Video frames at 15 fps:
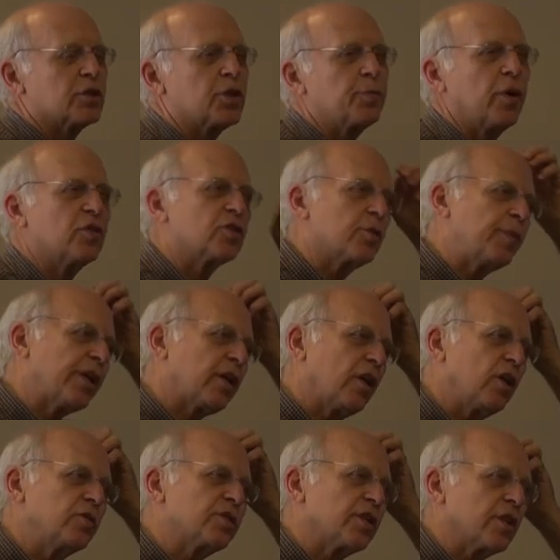were supposed to be
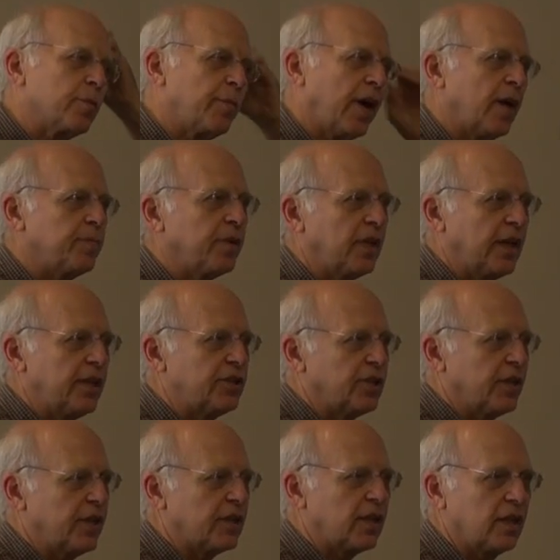close to the
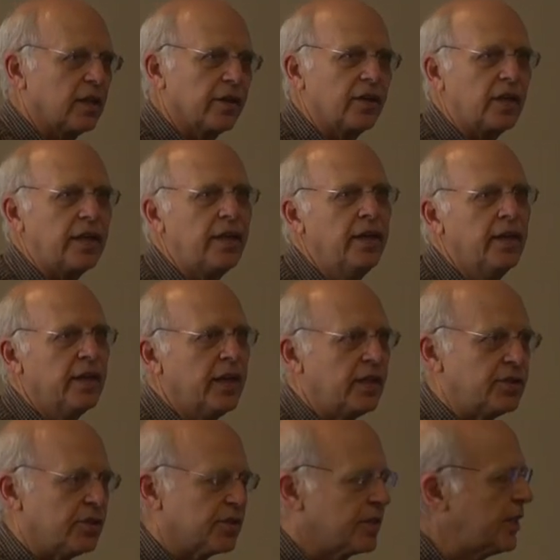population. And clearly,
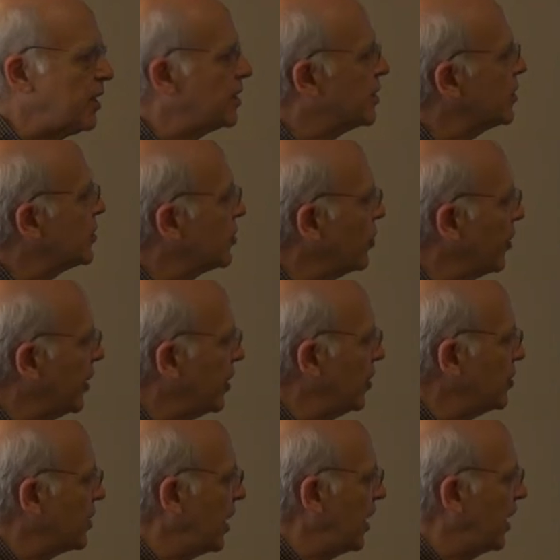as you'll see as the story
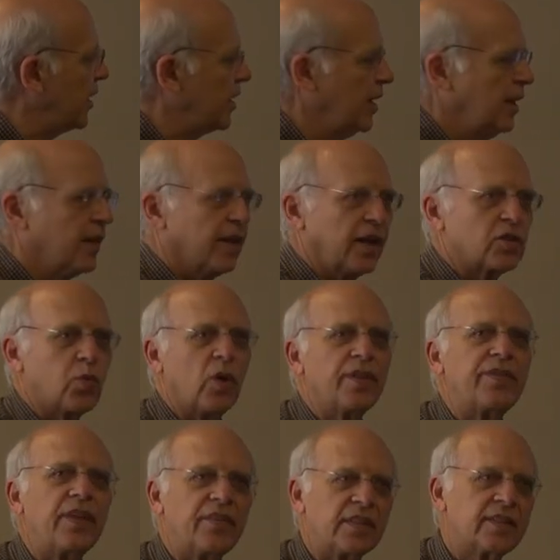goes on, that's one
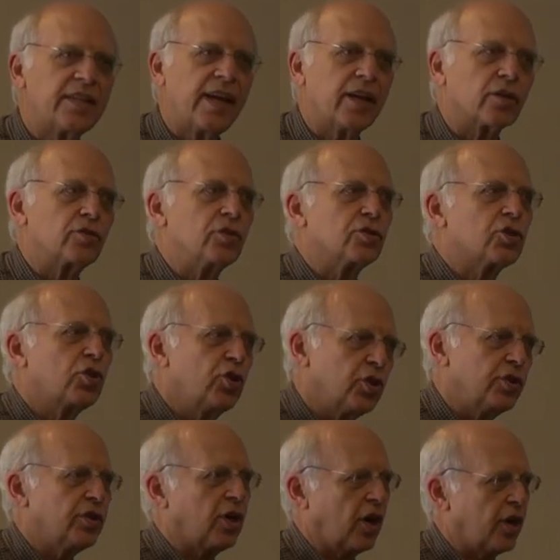thing that Santa Cruz
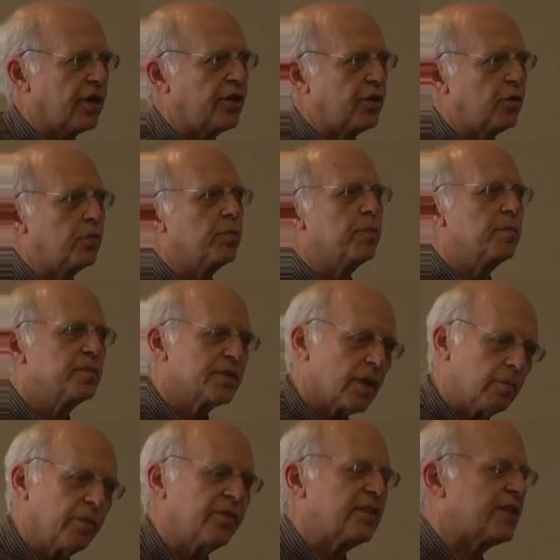couldn't argue.
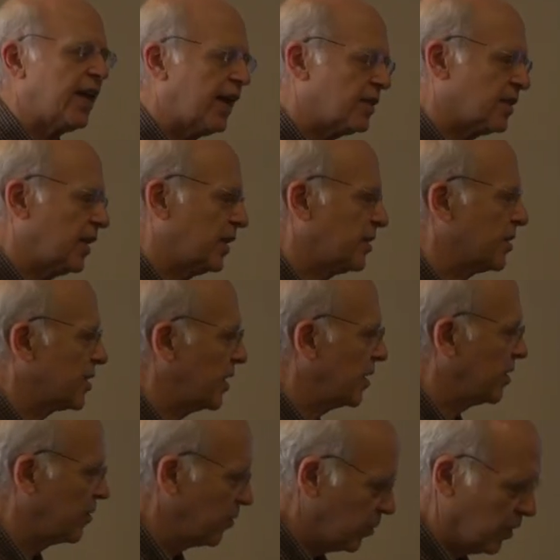Some of its assets that
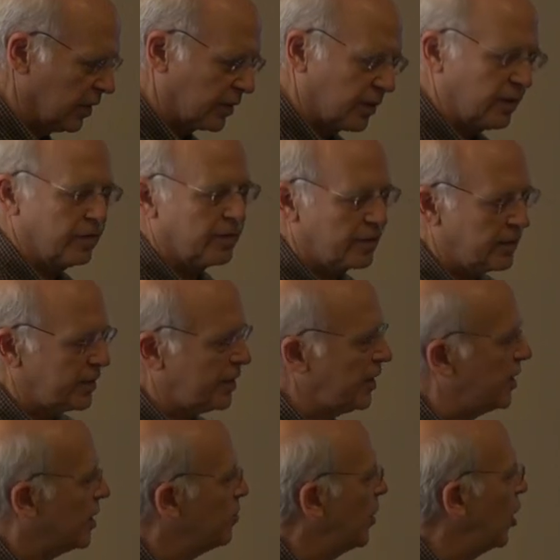we'll
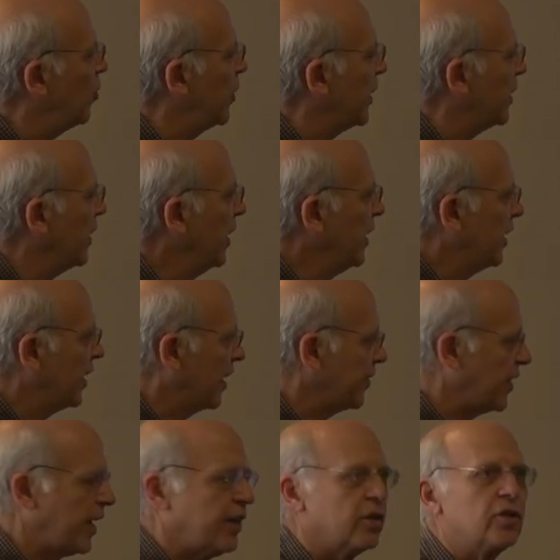see in a moment, uh,
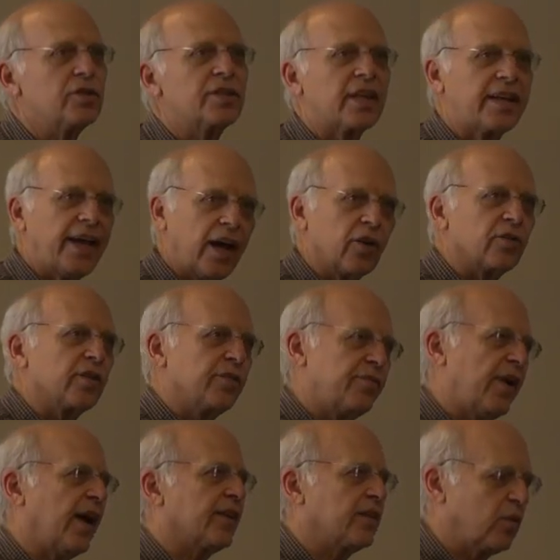they used to counter the
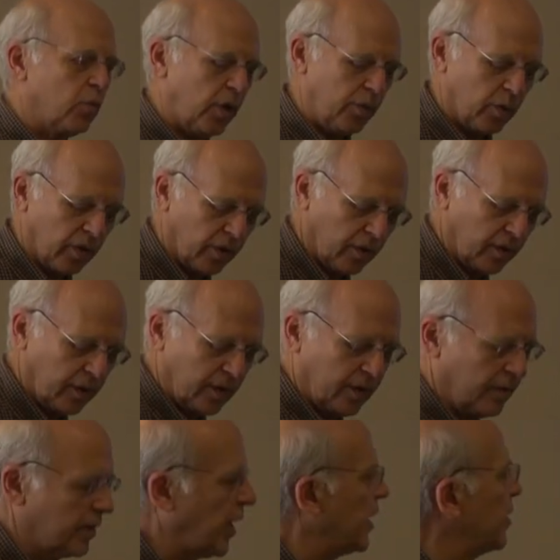fact that we were
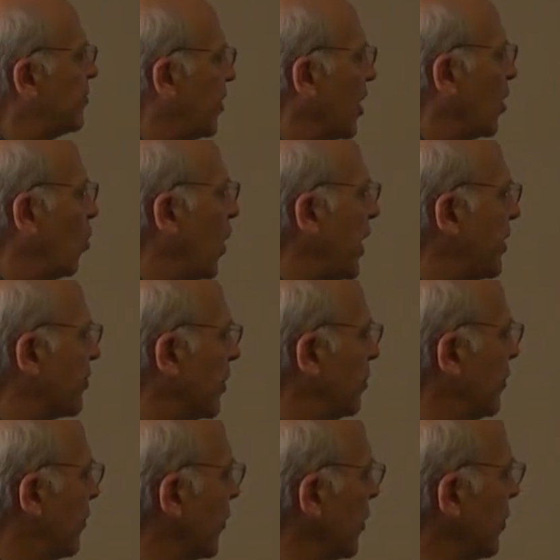kind of far away
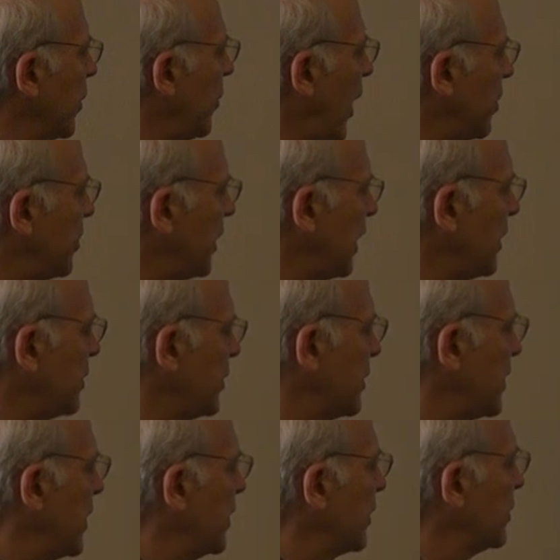from, from the population
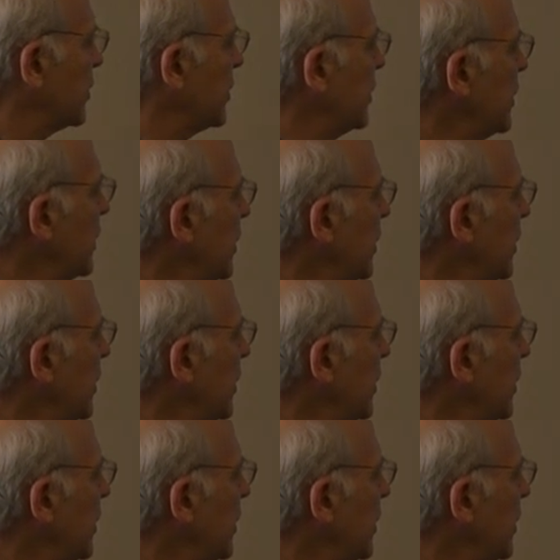centers.